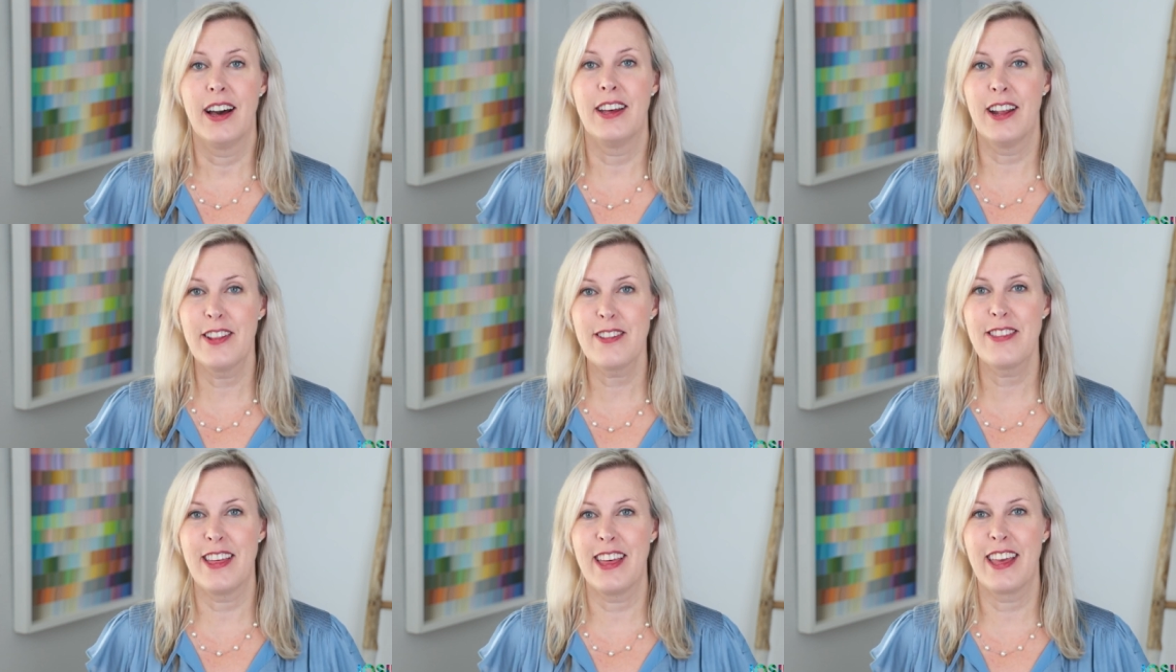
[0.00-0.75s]
Another
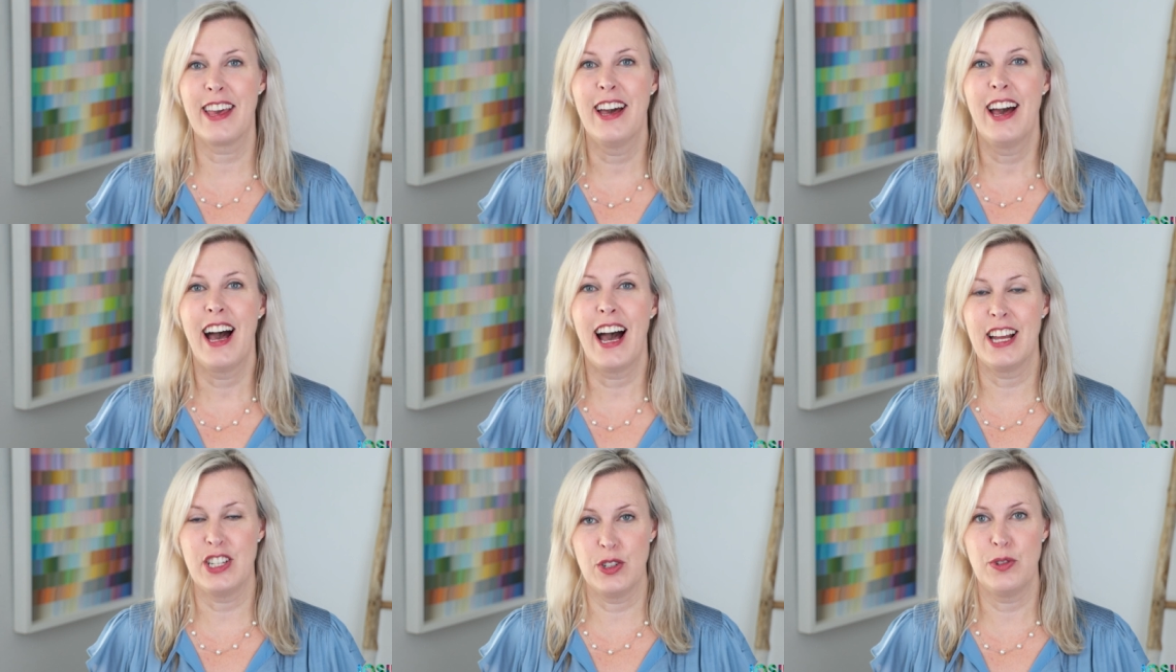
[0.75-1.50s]
thing
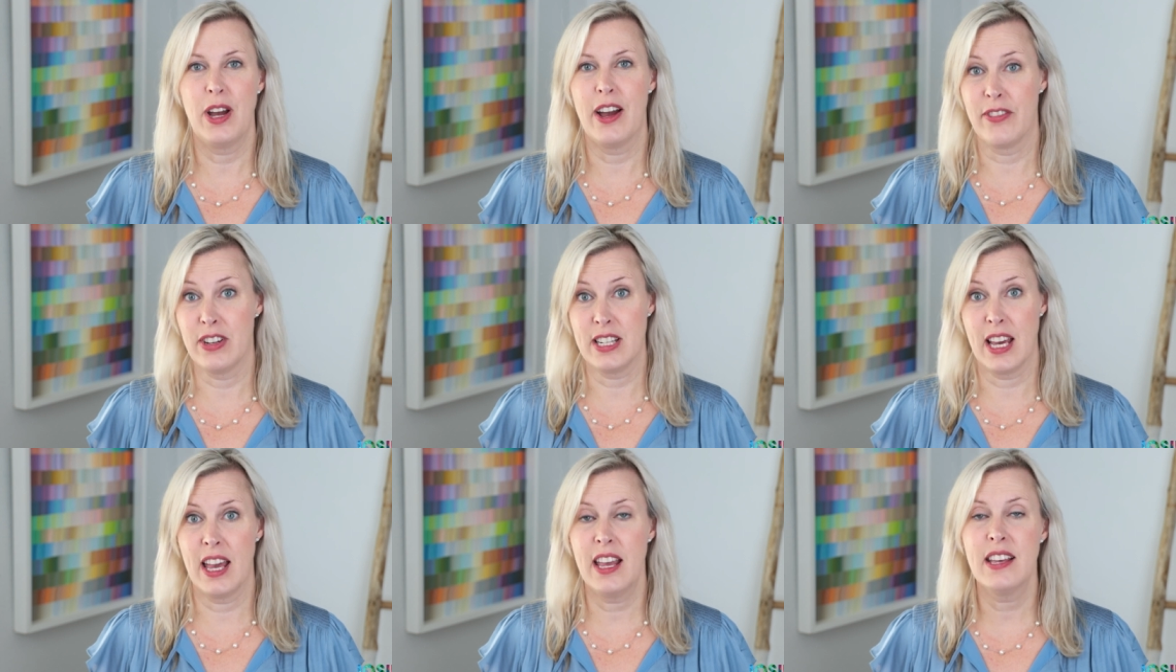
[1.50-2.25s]
I do every
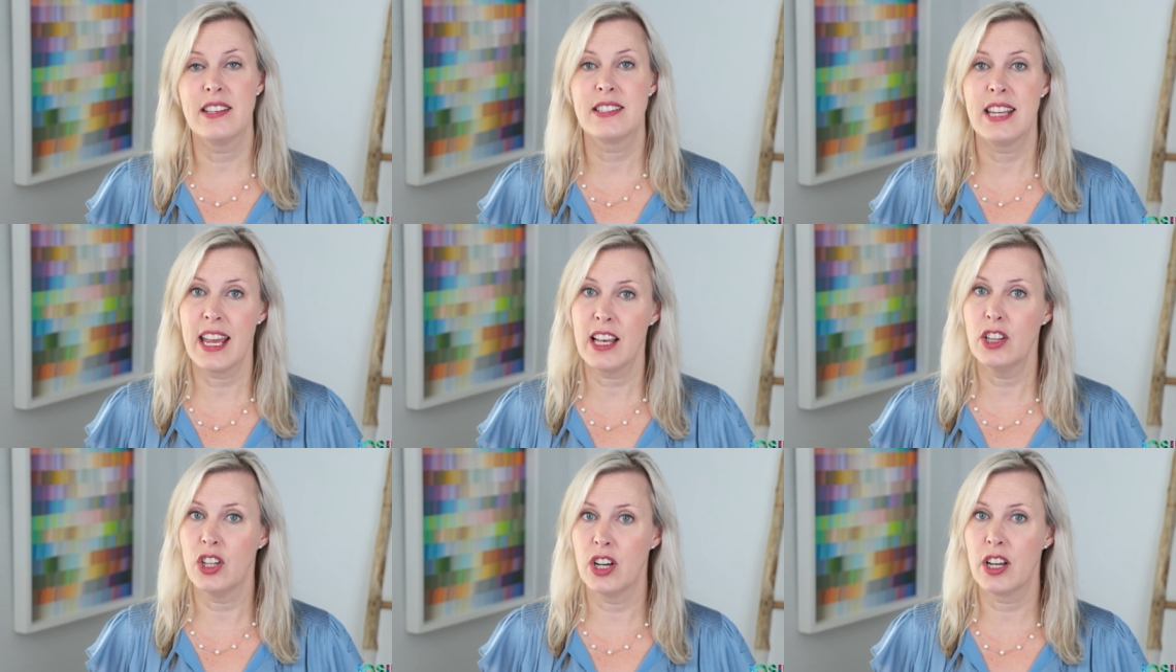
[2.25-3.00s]
day is take
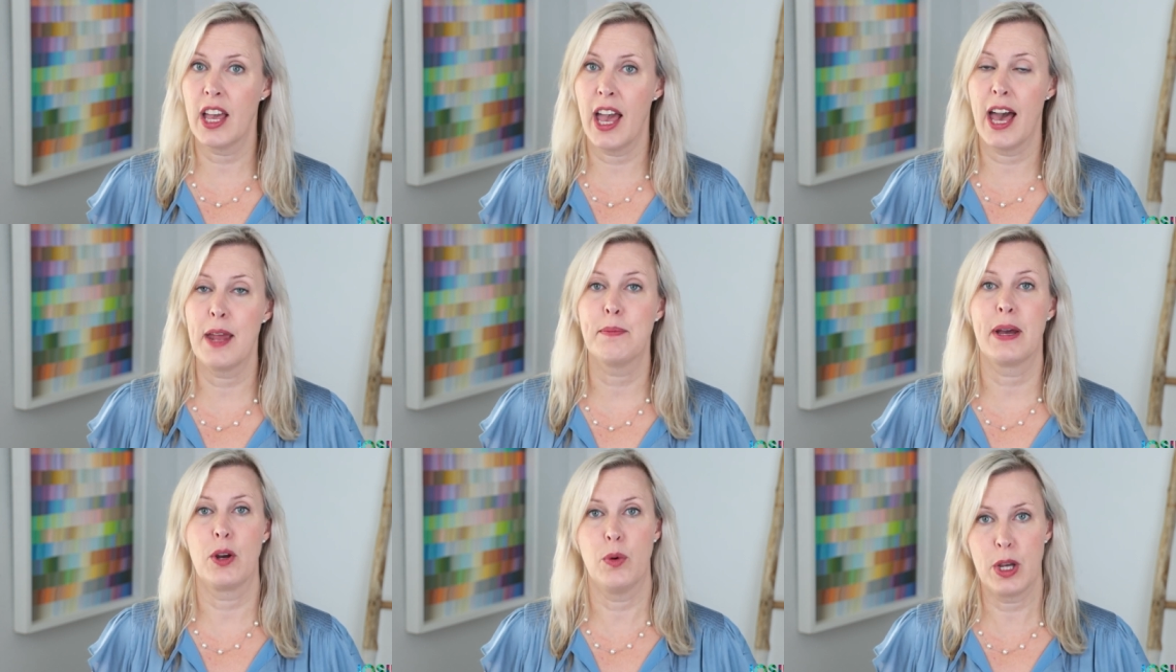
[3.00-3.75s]
a look at
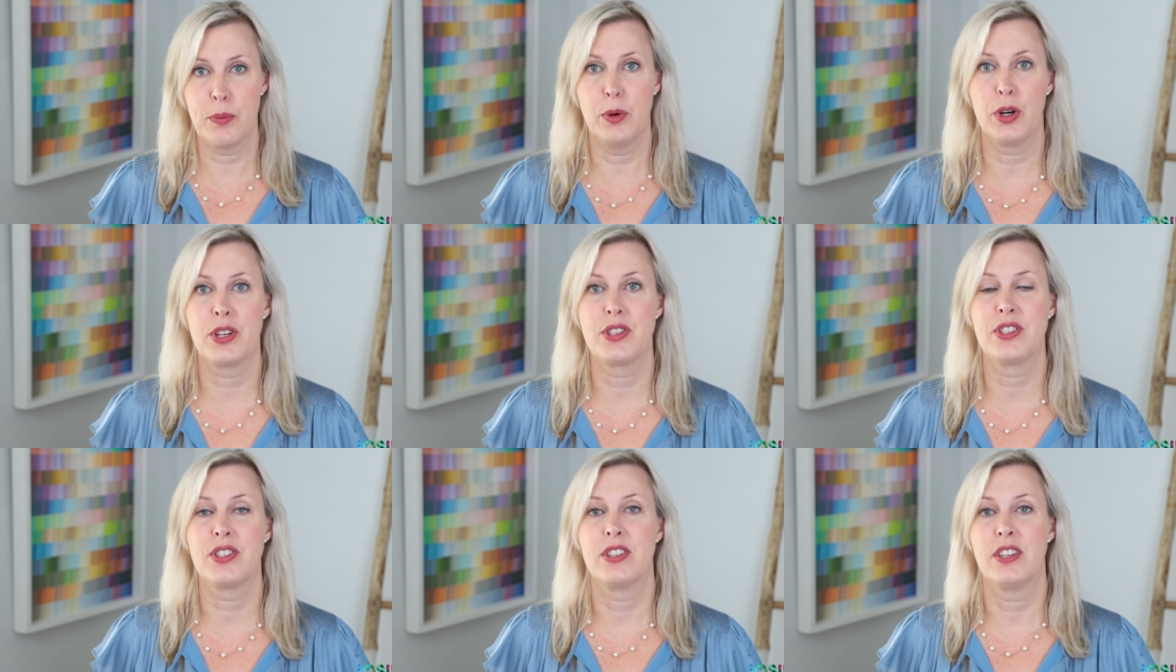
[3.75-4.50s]
my
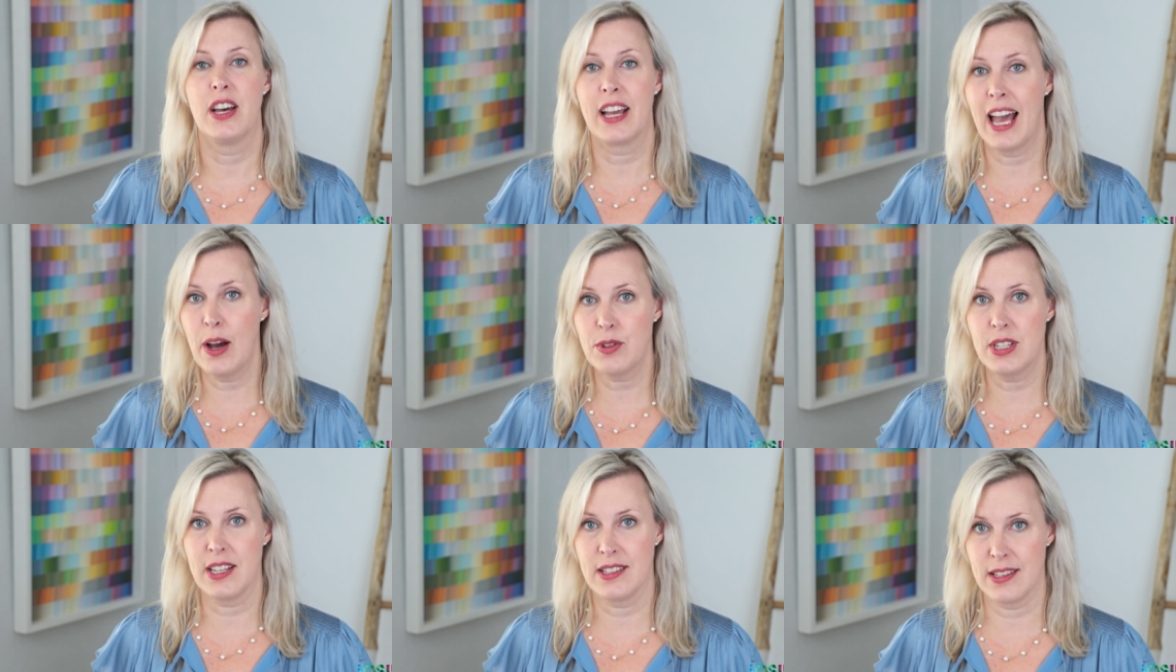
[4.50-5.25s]
QuickBooks
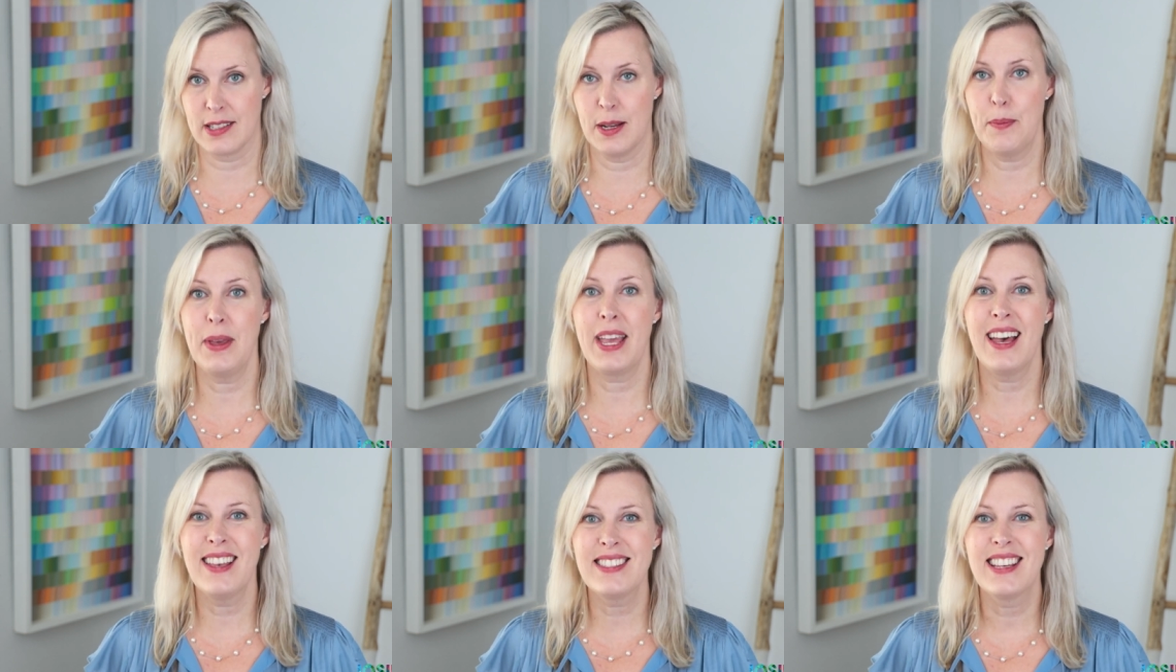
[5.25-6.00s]
accounting system
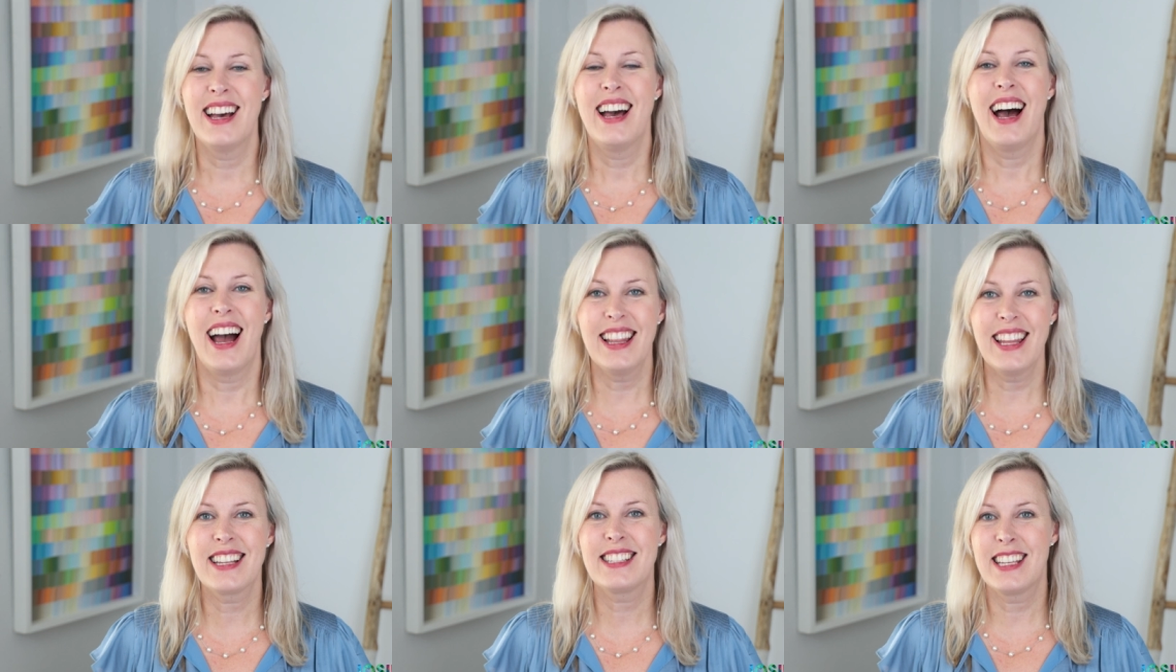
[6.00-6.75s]
because I
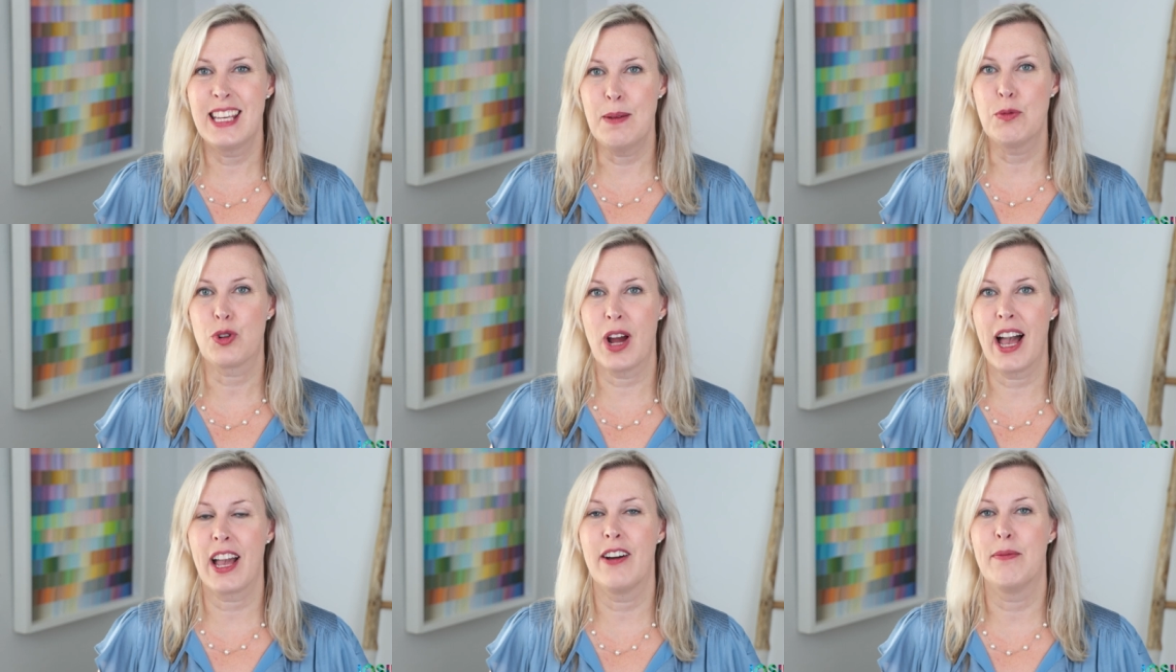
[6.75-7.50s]
like to keep
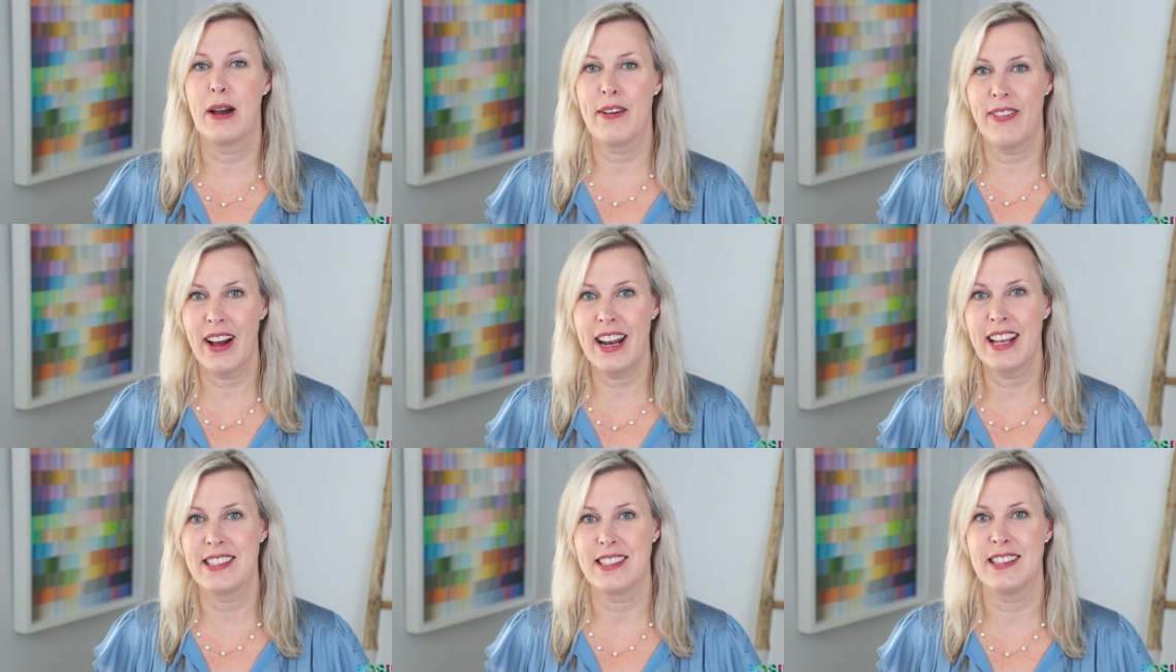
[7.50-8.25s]
track of my
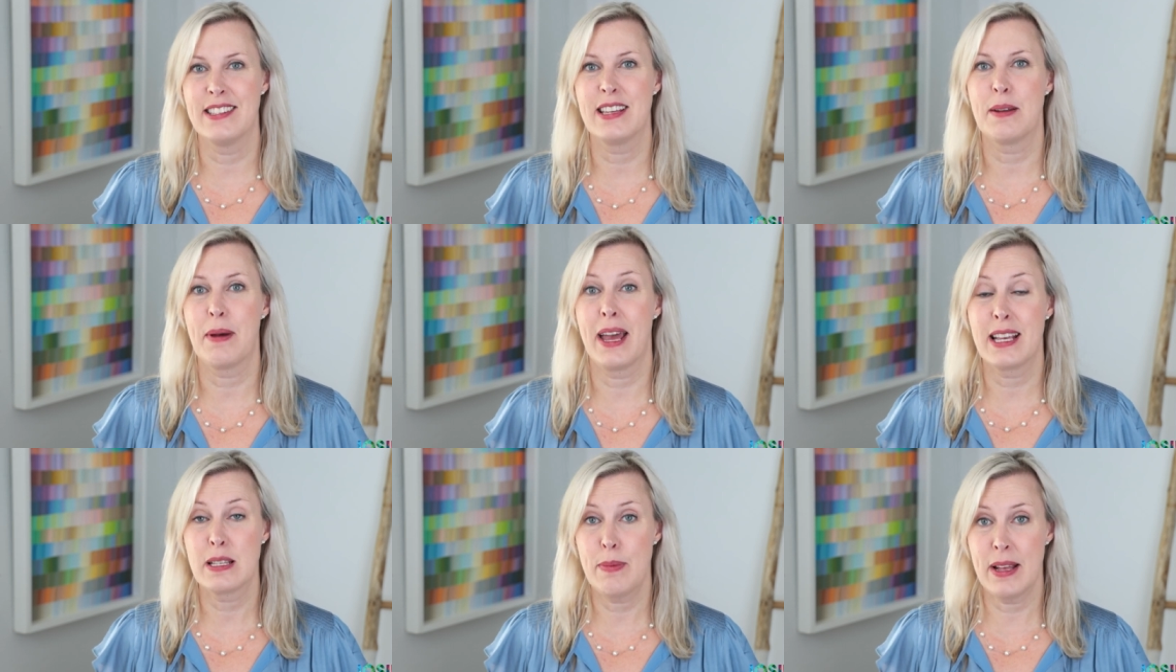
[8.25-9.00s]
finances and my
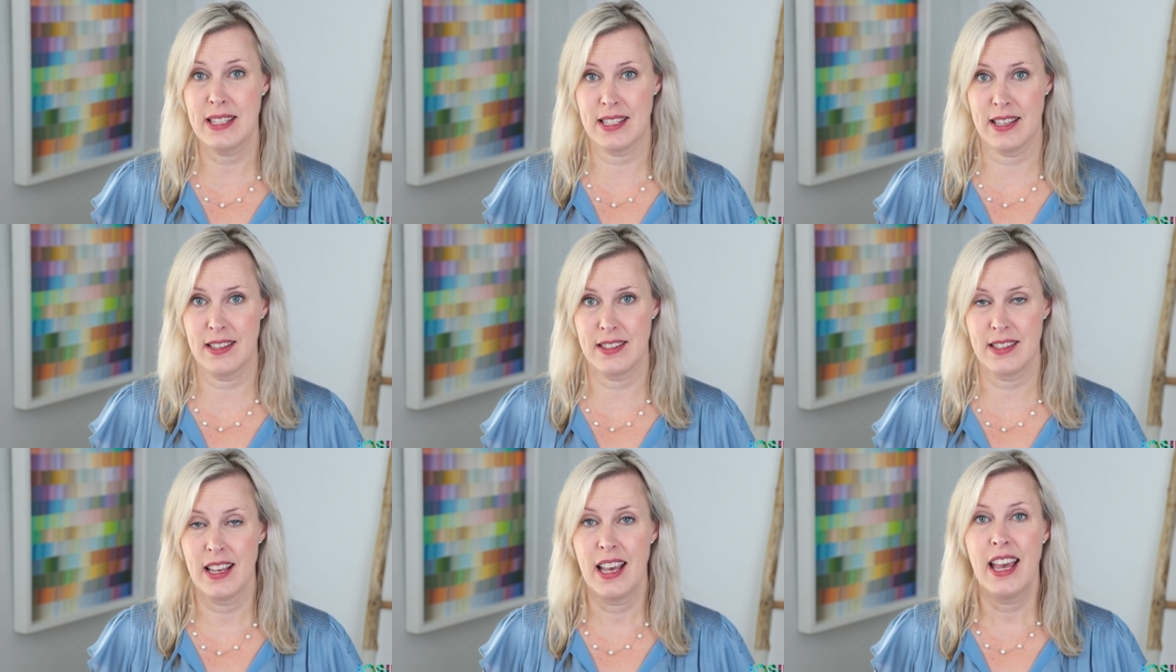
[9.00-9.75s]

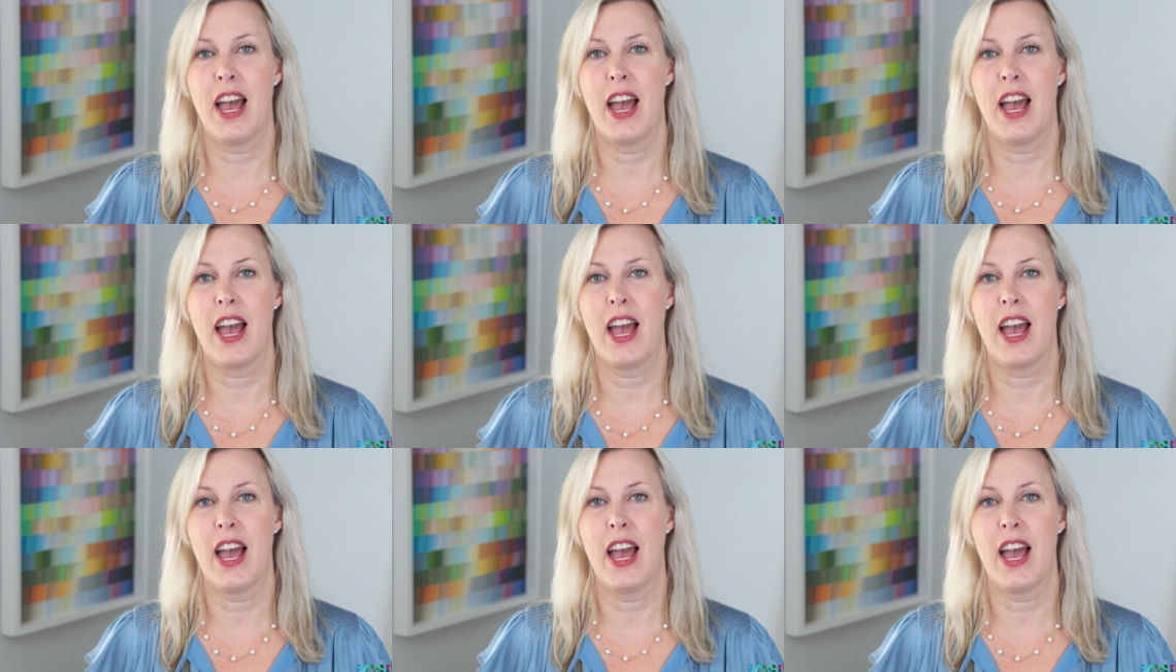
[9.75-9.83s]
expenses.